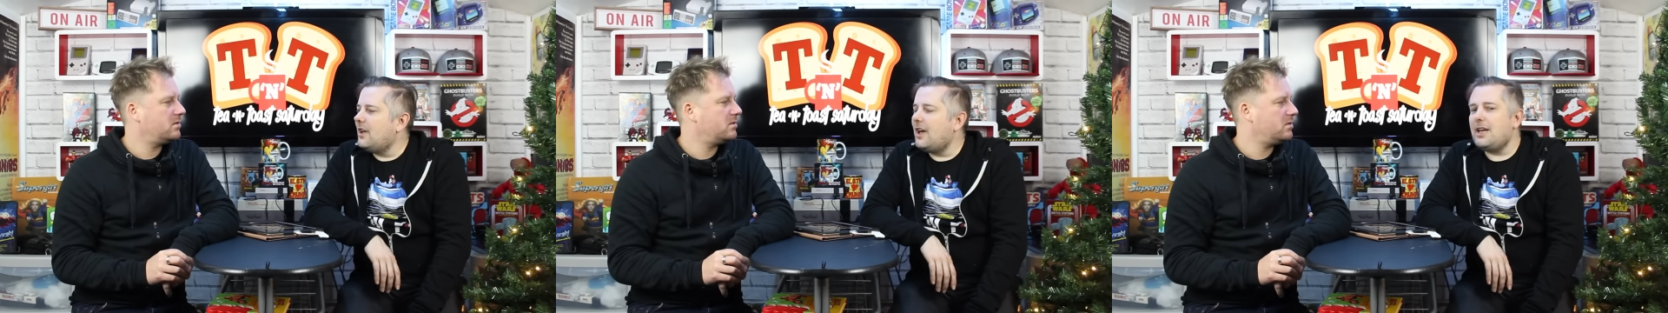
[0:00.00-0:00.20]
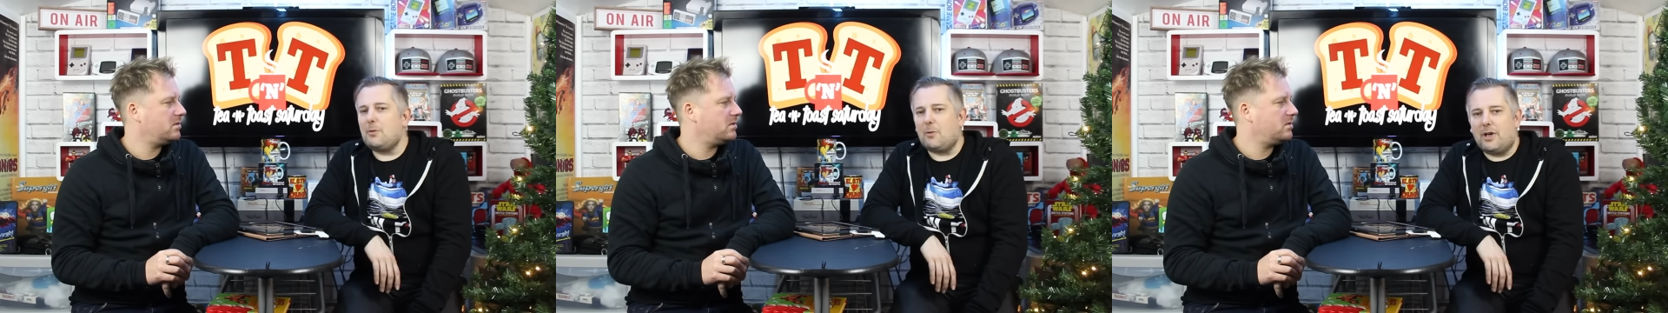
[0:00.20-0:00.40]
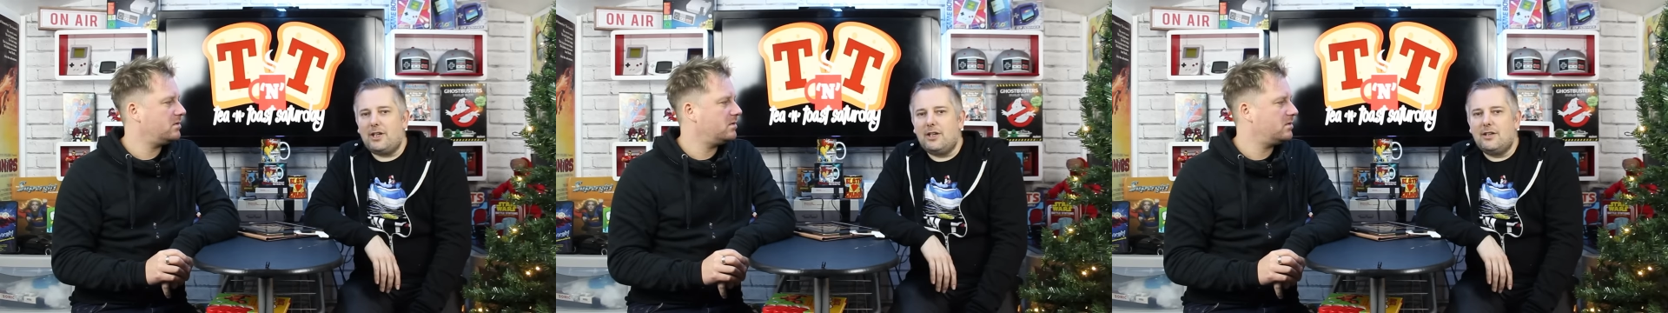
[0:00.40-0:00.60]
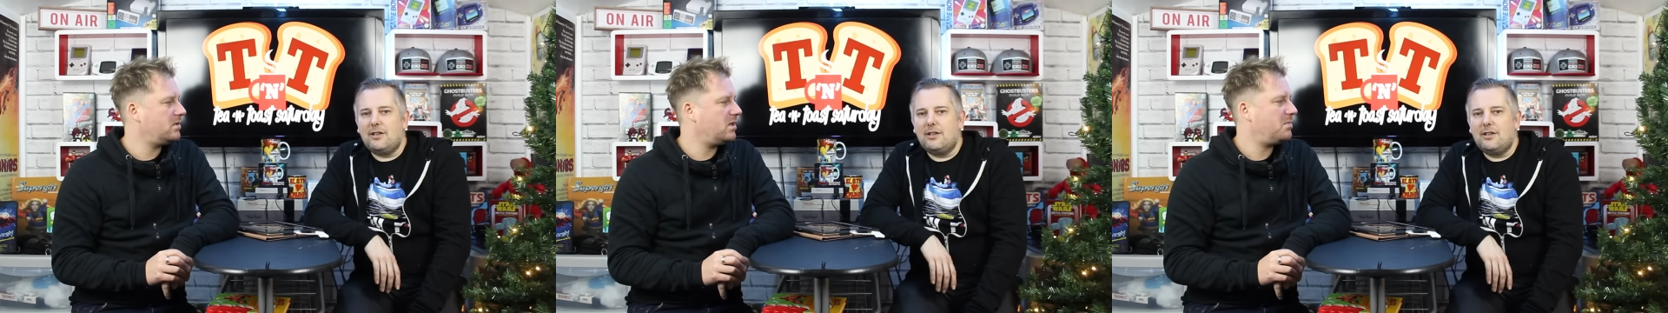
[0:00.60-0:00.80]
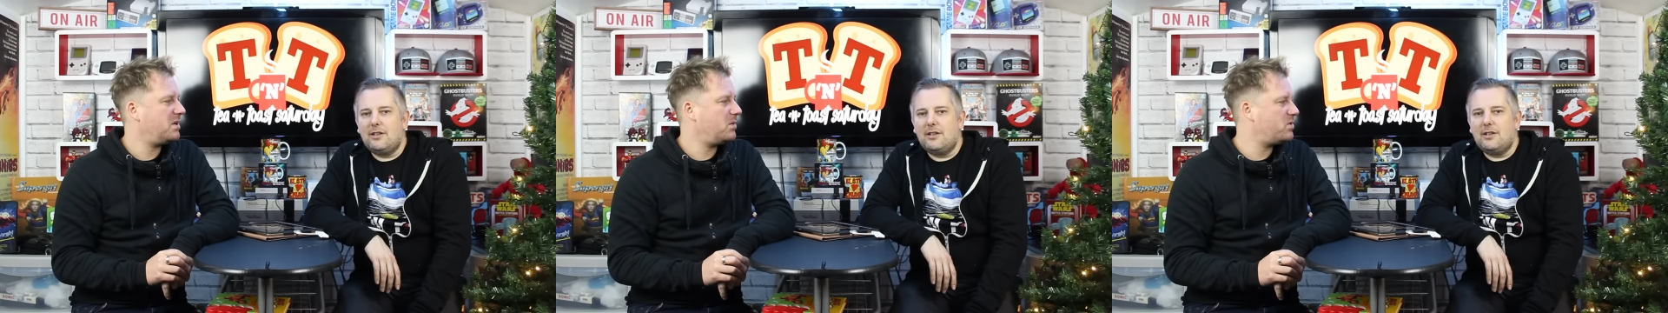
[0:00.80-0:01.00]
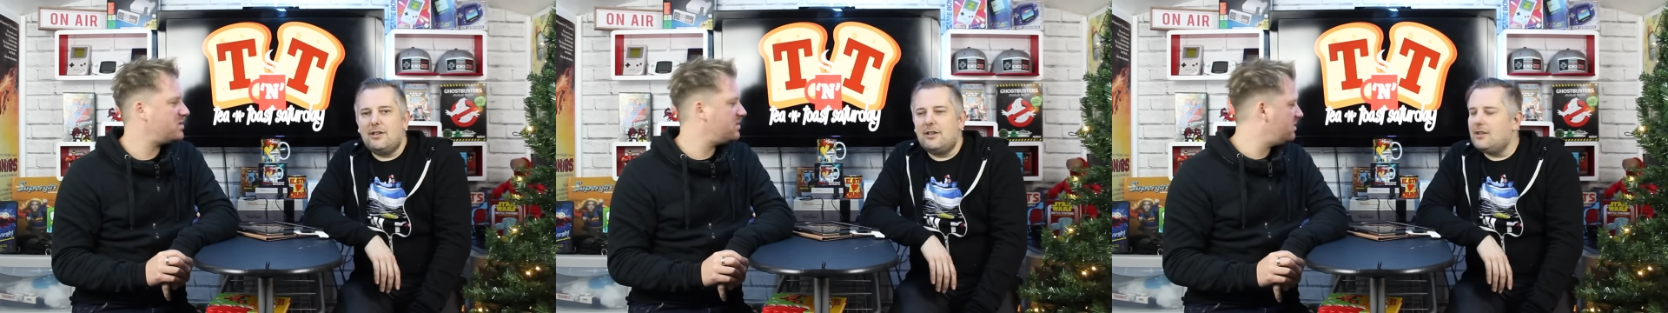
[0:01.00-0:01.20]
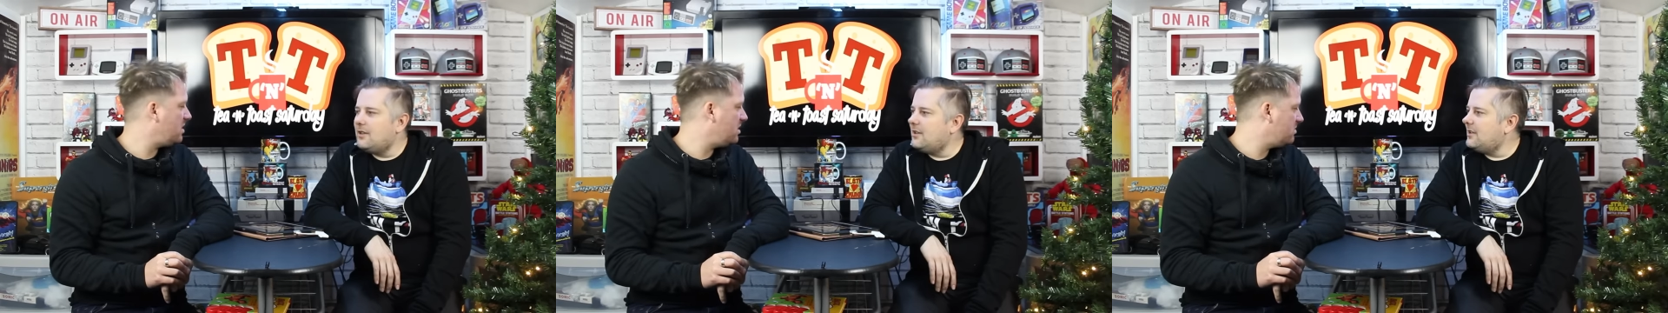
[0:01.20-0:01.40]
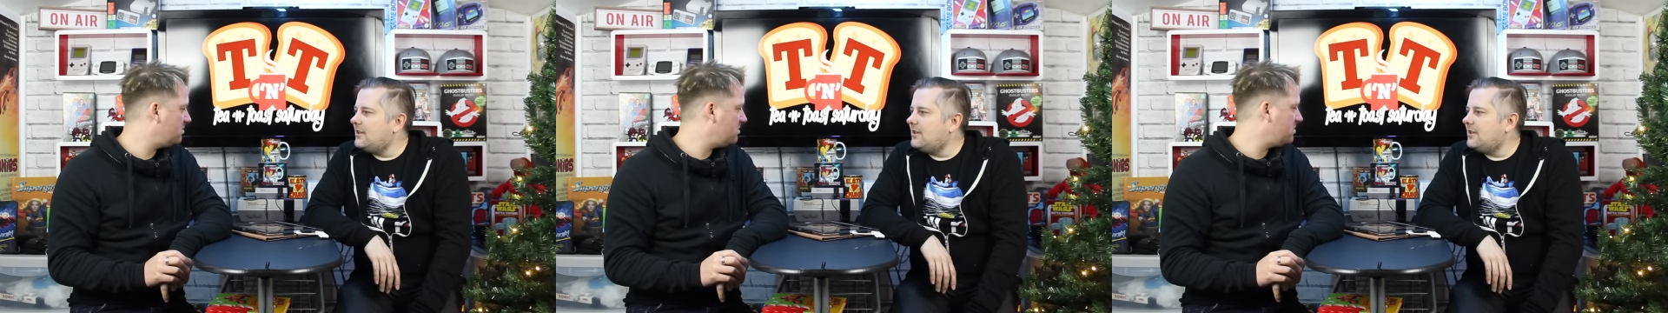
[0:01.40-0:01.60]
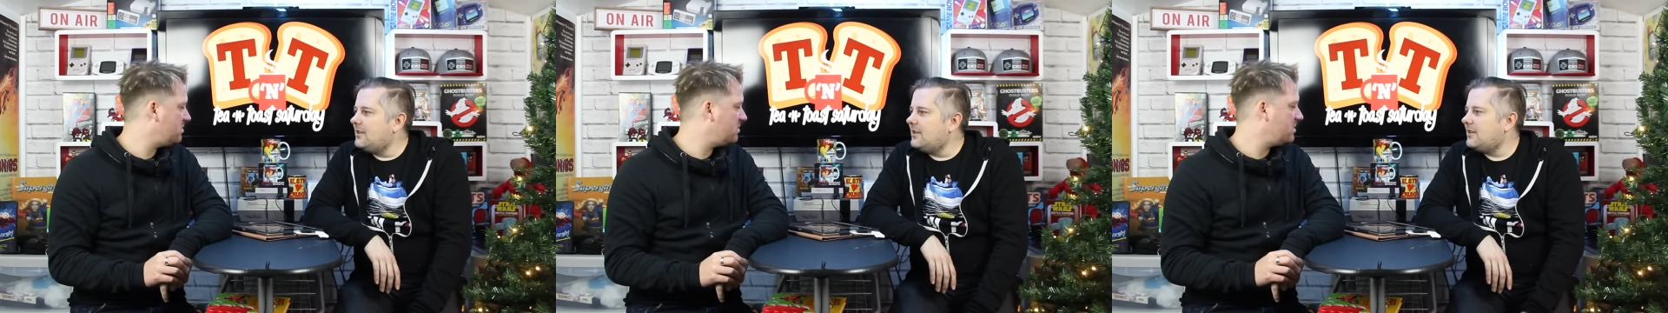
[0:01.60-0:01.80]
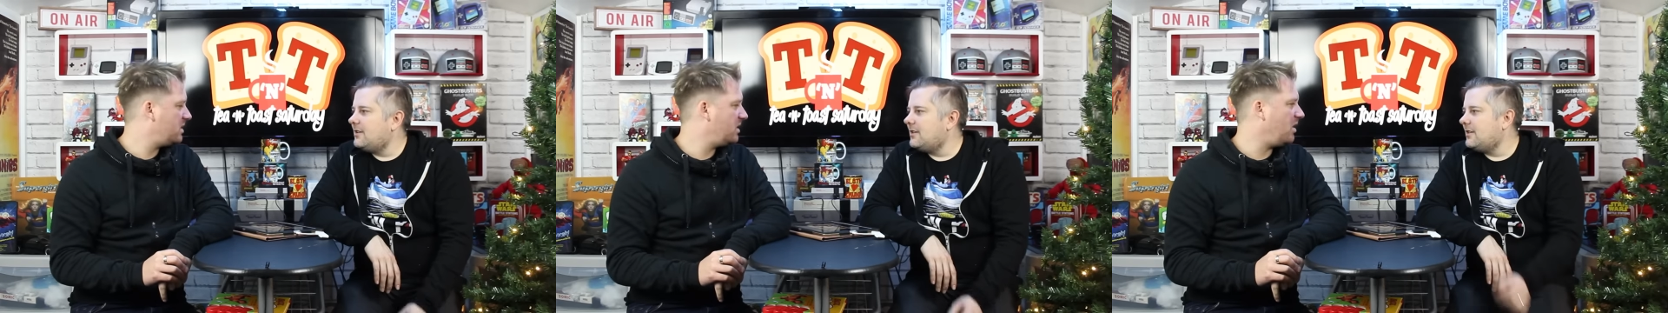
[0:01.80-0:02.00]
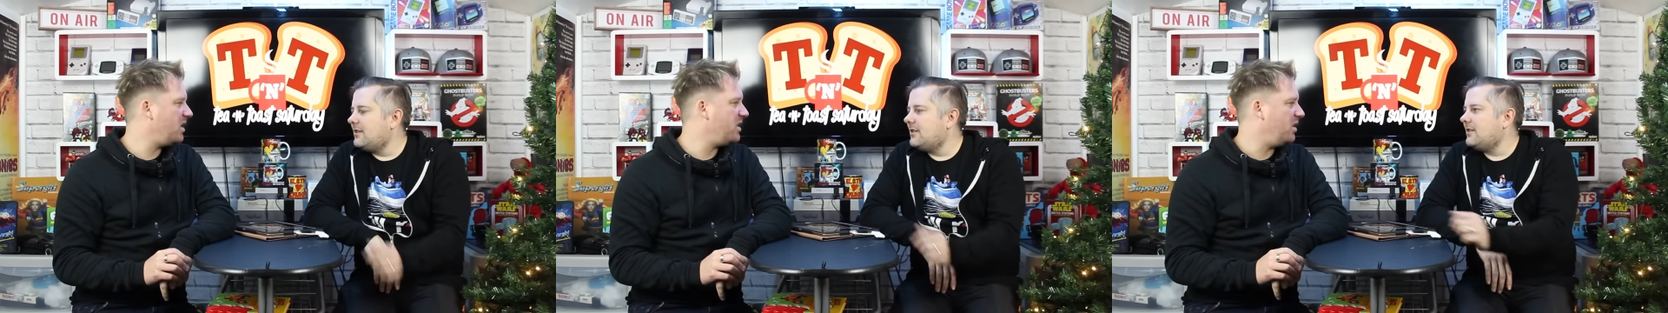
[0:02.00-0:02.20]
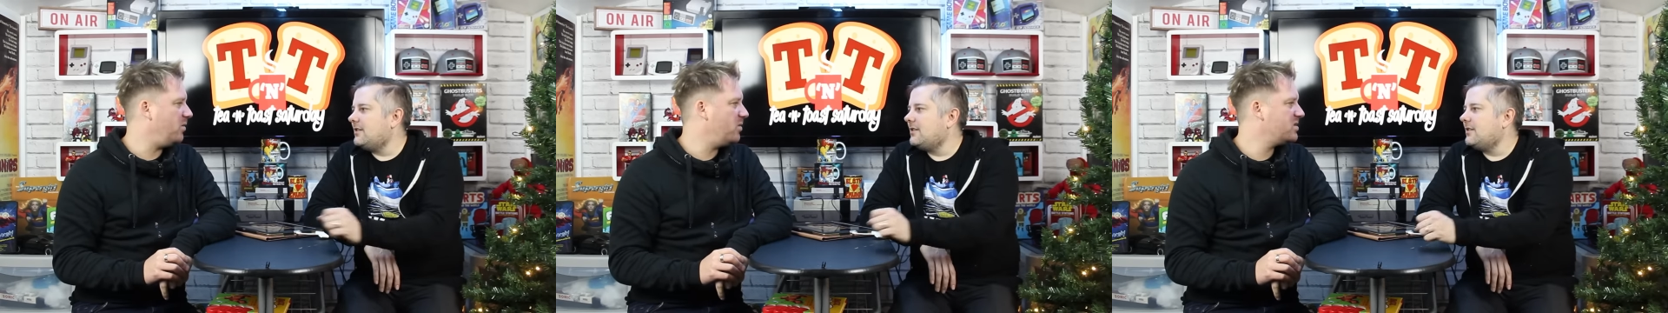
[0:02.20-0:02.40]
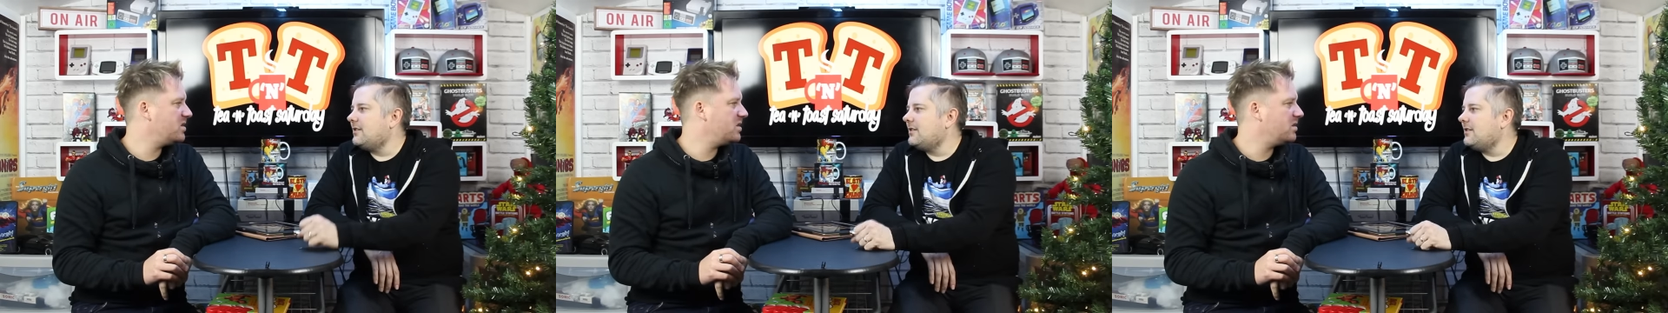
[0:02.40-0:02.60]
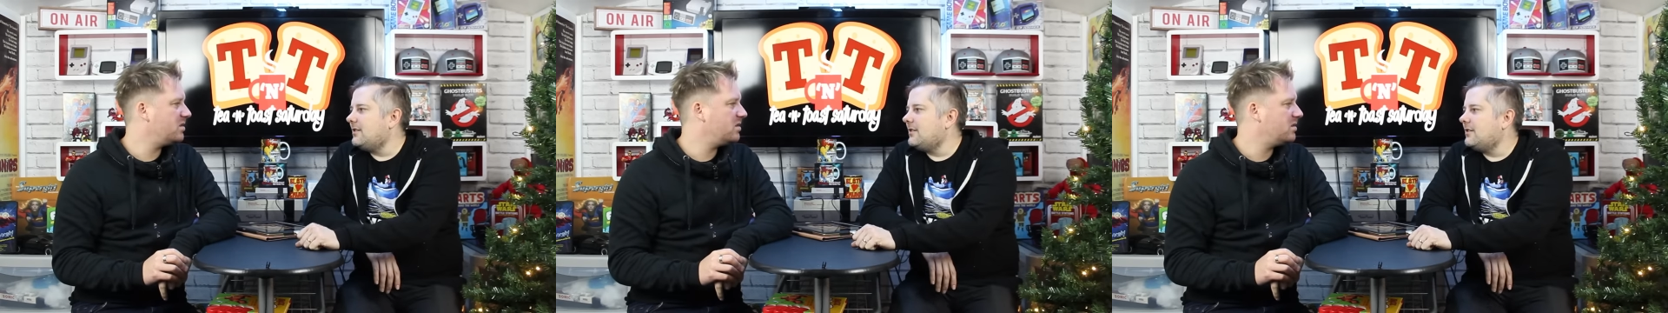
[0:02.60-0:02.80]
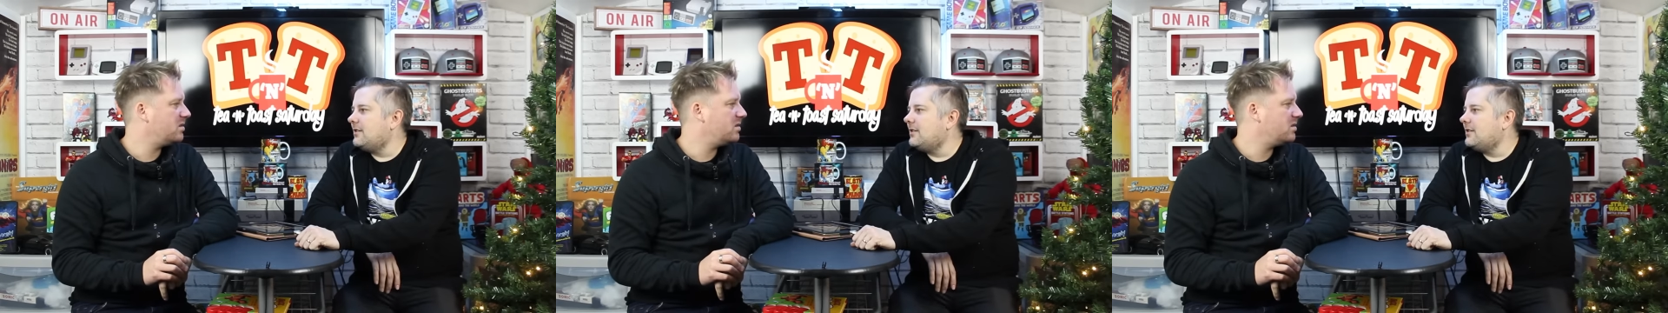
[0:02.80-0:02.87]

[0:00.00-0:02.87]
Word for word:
Speaker 1: Anyway, Yeah, but he wasn't like Lion-O, was he?